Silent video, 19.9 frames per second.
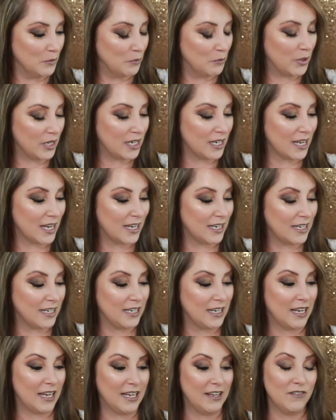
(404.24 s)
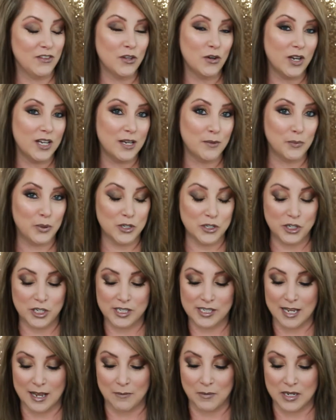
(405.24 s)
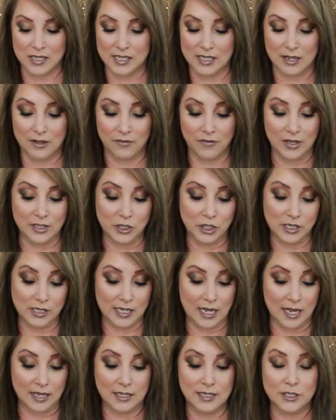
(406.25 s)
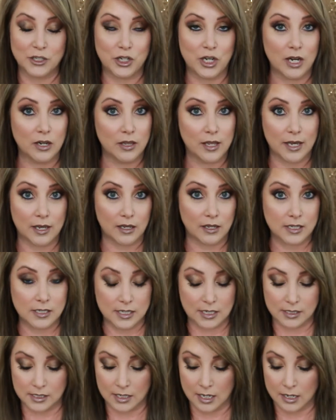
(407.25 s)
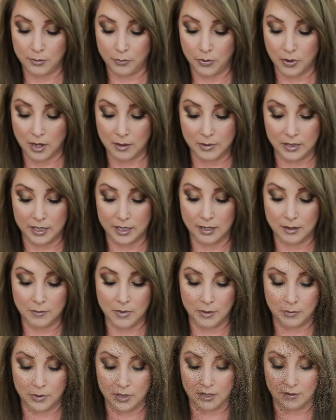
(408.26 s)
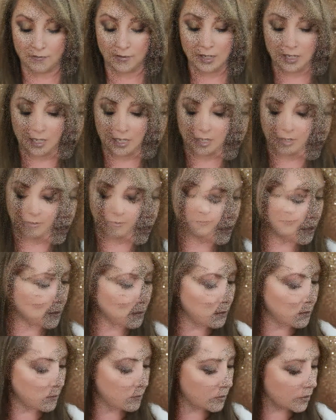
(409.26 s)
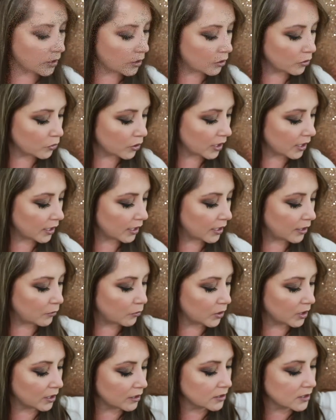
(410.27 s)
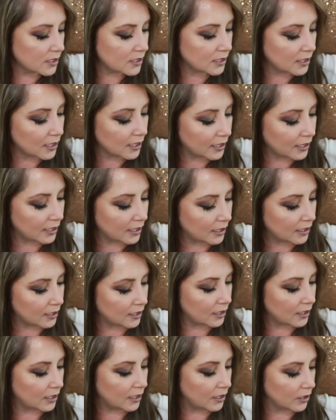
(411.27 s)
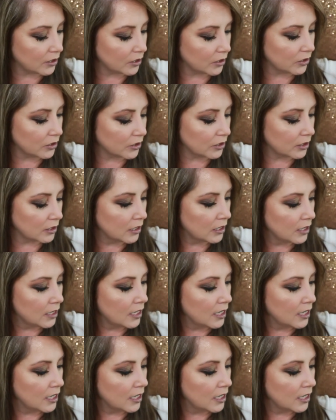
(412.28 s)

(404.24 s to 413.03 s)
But I, even though I didn't purchase that myself, I just had to share that because it's going to probably come up in a video. Um, okay, what else did I get here?